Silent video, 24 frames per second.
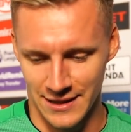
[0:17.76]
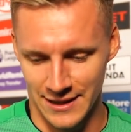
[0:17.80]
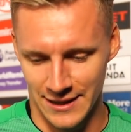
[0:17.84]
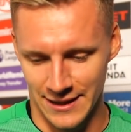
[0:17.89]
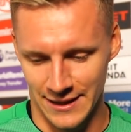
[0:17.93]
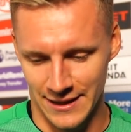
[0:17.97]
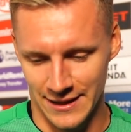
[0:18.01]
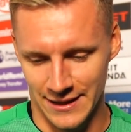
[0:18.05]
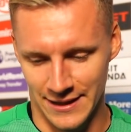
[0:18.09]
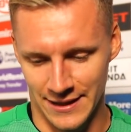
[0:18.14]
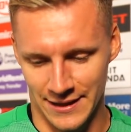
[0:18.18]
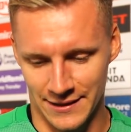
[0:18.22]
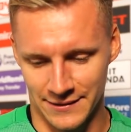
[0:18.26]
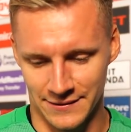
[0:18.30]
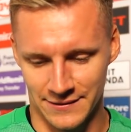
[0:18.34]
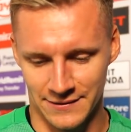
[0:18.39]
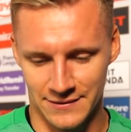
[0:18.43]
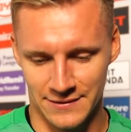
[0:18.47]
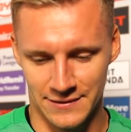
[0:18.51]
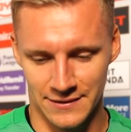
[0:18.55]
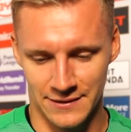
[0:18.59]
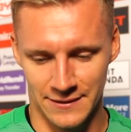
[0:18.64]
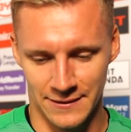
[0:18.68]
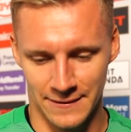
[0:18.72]

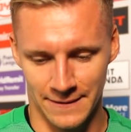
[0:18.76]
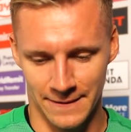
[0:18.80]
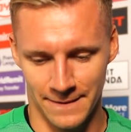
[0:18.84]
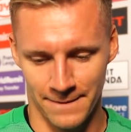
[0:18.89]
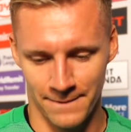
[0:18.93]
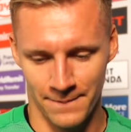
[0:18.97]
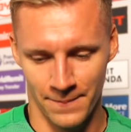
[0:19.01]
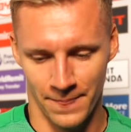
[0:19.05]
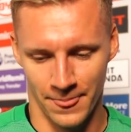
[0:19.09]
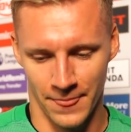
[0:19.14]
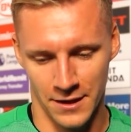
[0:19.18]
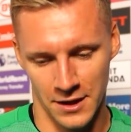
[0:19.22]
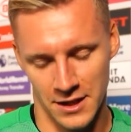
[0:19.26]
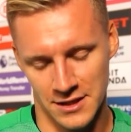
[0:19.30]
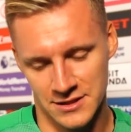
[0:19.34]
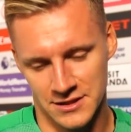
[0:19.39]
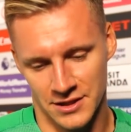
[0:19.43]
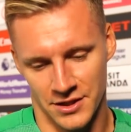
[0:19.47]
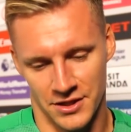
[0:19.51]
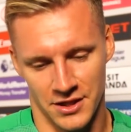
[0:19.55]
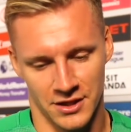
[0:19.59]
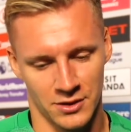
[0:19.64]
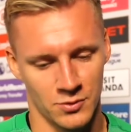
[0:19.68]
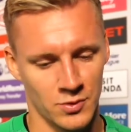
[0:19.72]
And yes,
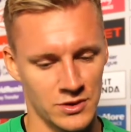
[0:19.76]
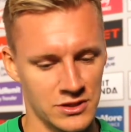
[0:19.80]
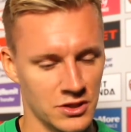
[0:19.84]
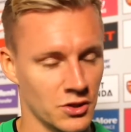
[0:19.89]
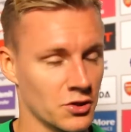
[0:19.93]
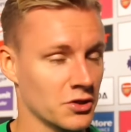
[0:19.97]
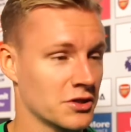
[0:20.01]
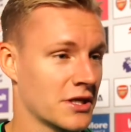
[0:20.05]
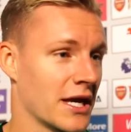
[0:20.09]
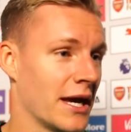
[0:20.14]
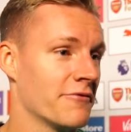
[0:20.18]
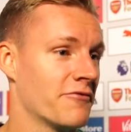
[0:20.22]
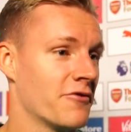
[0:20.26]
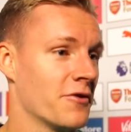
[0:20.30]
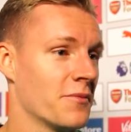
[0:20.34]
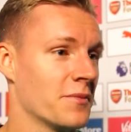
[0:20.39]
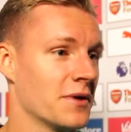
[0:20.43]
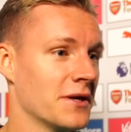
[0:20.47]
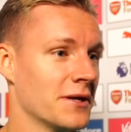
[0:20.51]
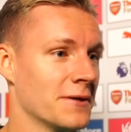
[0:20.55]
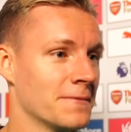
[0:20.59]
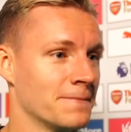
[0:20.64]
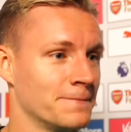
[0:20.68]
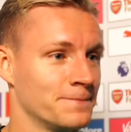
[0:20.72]
I think it was a good game for
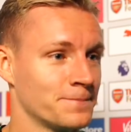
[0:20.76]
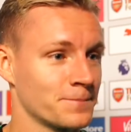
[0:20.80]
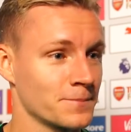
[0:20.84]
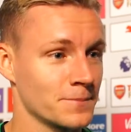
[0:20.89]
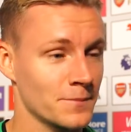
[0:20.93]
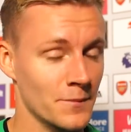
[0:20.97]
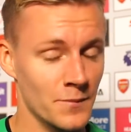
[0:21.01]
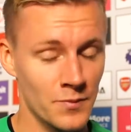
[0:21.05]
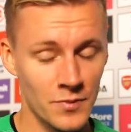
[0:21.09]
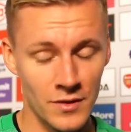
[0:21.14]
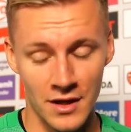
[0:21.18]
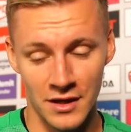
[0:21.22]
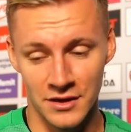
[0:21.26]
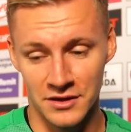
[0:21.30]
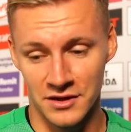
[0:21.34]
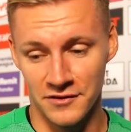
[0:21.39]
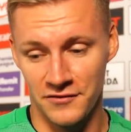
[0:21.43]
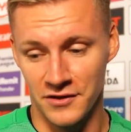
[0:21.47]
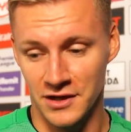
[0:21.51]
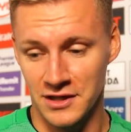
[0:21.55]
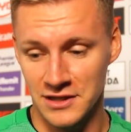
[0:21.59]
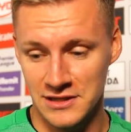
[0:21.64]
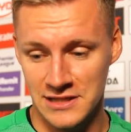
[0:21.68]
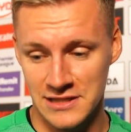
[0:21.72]
me.
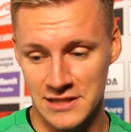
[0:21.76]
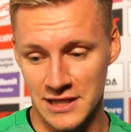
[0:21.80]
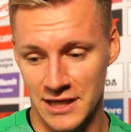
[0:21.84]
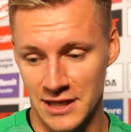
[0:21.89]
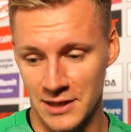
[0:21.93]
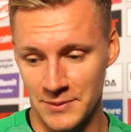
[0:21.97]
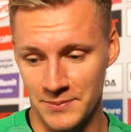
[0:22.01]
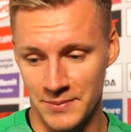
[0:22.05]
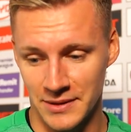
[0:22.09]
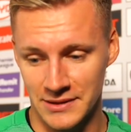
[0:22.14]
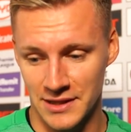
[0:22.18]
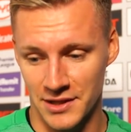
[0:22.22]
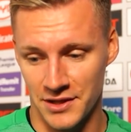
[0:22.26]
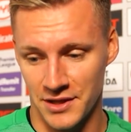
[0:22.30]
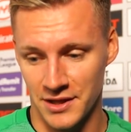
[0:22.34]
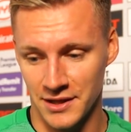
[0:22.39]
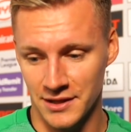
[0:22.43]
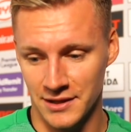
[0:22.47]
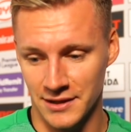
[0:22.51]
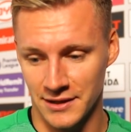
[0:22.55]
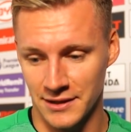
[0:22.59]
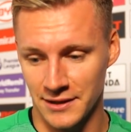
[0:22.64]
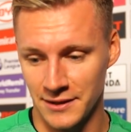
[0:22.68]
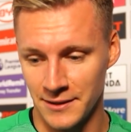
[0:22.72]
Difficult start, but I
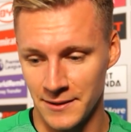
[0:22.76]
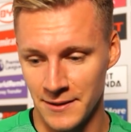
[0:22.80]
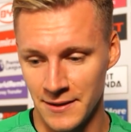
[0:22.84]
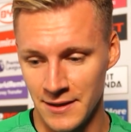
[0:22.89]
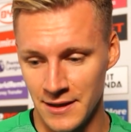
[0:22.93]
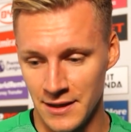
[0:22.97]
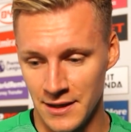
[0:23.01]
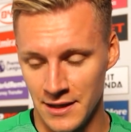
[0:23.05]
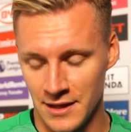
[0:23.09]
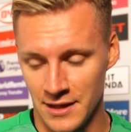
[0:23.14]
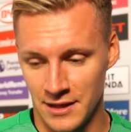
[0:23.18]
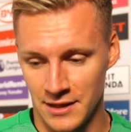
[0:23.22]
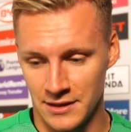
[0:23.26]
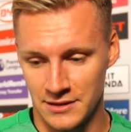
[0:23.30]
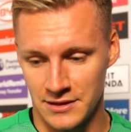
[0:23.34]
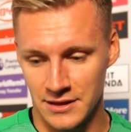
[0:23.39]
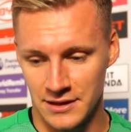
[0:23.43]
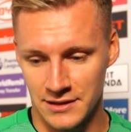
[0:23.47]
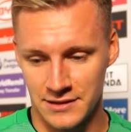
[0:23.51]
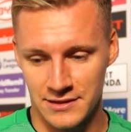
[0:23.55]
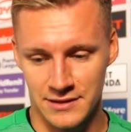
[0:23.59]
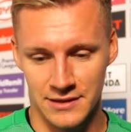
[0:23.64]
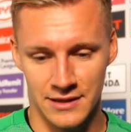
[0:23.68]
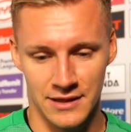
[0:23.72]
think I
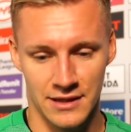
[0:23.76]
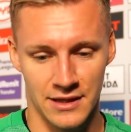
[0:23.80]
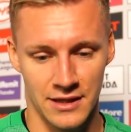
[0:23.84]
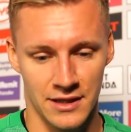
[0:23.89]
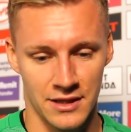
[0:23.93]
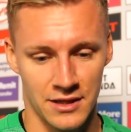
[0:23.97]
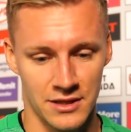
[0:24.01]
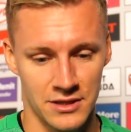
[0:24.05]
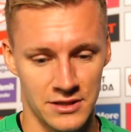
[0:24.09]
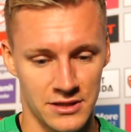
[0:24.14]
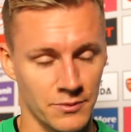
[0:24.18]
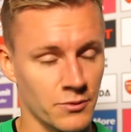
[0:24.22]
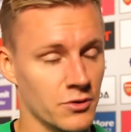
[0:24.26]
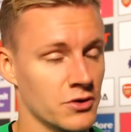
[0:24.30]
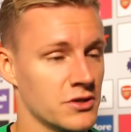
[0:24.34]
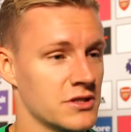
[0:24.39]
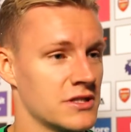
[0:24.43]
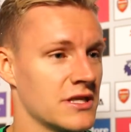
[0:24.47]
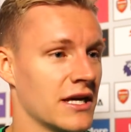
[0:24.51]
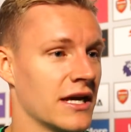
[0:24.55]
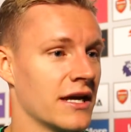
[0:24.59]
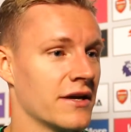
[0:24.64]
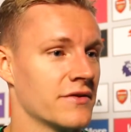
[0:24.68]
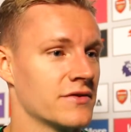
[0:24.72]
did some good
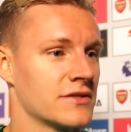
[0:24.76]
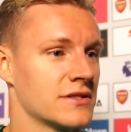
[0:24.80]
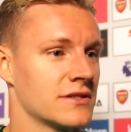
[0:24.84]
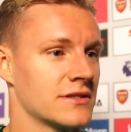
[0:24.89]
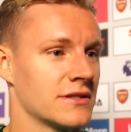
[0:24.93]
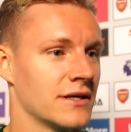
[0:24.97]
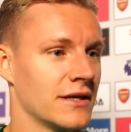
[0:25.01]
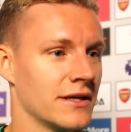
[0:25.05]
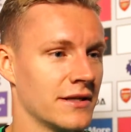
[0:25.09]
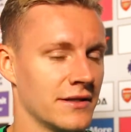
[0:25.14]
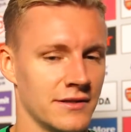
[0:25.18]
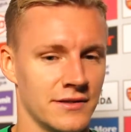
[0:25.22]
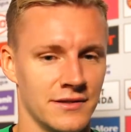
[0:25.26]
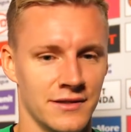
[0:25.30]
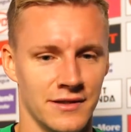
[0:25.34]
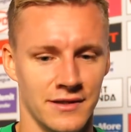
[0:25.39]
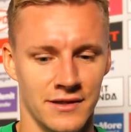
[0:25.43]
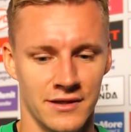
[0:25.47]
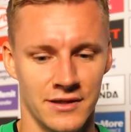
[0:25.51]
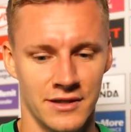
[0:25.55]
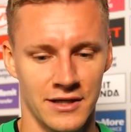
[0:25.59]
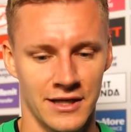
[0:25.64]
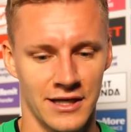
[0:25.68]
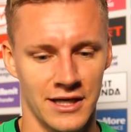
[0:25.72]
saves and
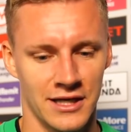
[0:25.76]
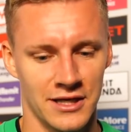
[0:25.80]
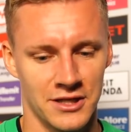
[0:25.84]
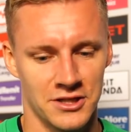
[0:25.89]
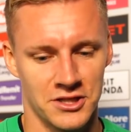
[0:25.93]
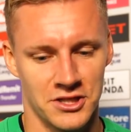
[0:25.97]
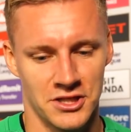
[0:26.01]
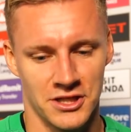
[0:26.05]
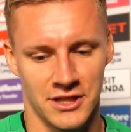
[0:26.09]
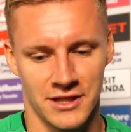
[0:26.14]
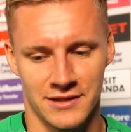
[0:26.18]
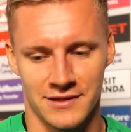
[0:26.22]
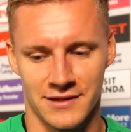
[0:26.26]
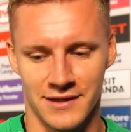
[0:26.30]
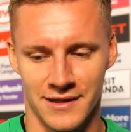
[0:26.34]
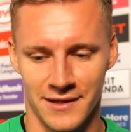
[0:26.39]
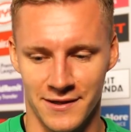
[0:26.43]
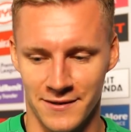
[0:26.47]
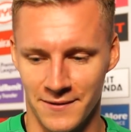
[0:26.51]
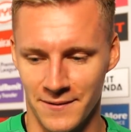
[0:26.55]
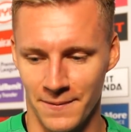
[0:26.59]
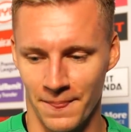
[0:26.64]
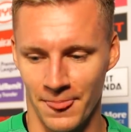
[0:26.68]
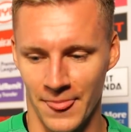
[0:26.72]
a clean sheet.
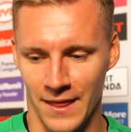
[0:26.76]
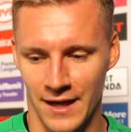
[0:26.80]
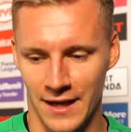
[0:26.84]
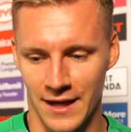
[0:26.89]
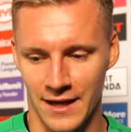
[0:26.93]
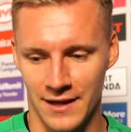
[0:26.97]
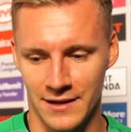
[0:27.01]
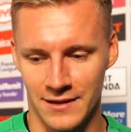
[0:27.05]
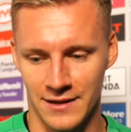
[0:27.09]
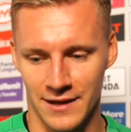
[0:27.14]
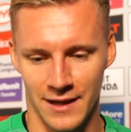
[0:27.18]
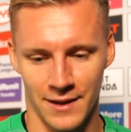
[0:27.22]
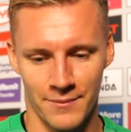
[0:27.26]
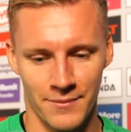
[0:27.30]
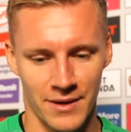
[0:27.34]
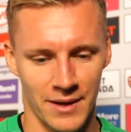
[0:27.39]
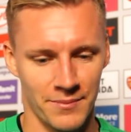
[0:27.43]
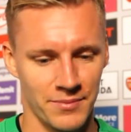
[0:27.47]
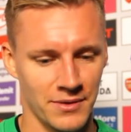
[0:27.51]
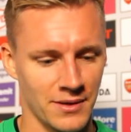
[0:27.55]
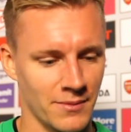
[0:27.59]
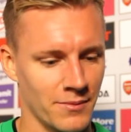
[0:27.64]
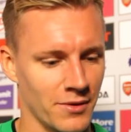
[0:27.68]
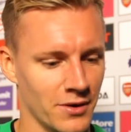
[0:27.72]
And yeah, I'm
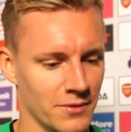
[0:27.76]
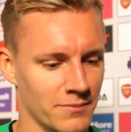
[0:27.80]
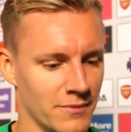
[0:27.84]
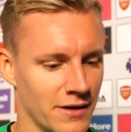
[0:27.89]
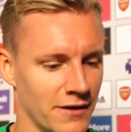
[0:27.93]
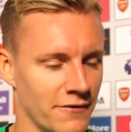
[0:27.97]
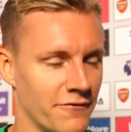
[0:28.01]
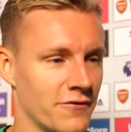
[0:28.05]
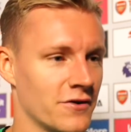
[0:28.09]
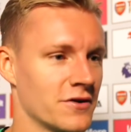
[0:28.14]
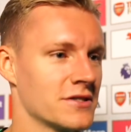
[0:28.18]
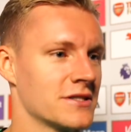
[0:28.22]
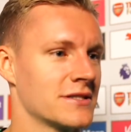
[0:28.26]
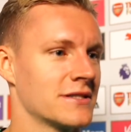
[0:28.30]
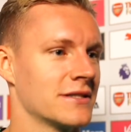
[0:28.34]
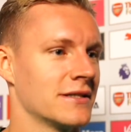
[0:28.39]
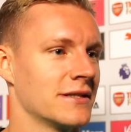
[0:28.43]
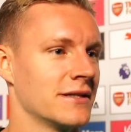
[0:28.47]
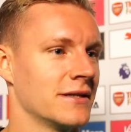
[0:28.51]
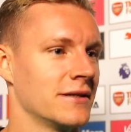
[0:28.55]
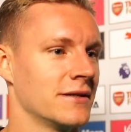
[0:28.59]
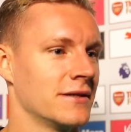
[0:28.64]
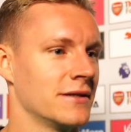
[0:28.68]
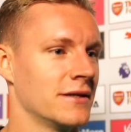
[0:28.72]
happy about my first
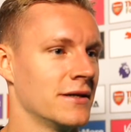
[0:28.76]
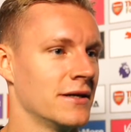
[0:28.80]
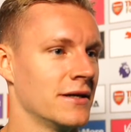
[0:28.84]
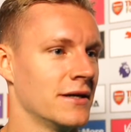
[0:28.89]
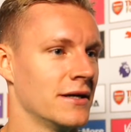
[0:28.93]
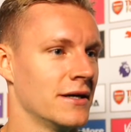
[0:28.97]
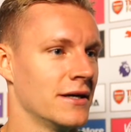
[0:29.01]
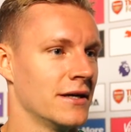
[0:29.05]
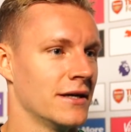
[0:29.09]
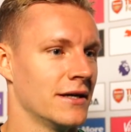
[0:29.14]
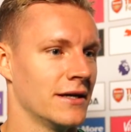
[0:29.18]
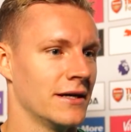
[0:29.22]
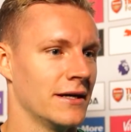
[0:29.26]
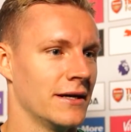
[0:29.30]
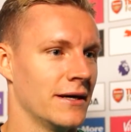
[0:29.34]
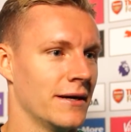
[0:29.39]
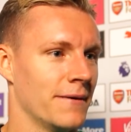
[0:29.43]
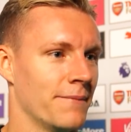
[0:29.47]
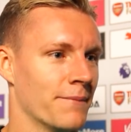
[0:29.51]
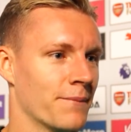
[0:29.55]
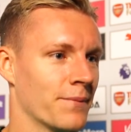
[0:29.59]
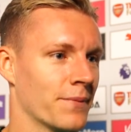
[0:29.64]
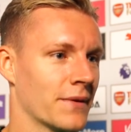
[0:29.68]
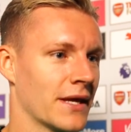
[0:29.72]

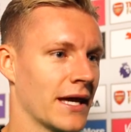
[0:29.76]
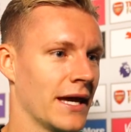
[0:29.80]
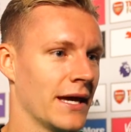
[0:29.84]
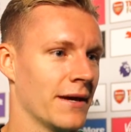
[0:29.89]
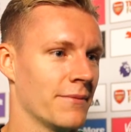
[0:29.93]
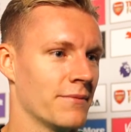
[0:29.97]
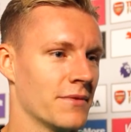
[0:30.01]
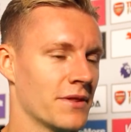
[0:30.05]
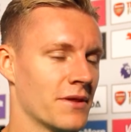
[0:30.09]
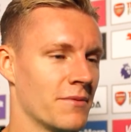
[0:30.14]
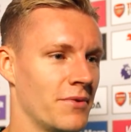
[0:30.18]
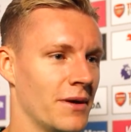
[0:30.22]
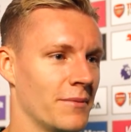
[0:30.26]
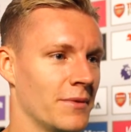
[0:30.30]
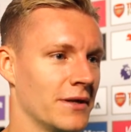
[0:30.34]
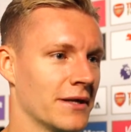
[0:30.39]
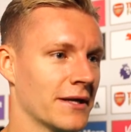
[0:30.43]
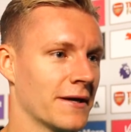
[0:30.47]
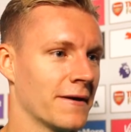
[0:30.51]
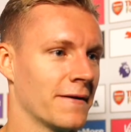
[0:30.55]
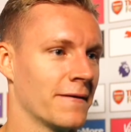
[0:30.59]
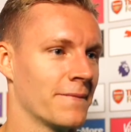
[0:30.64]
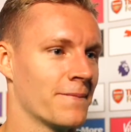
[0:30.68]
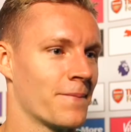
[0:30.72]
game in the Premier
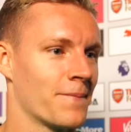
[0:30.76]
League.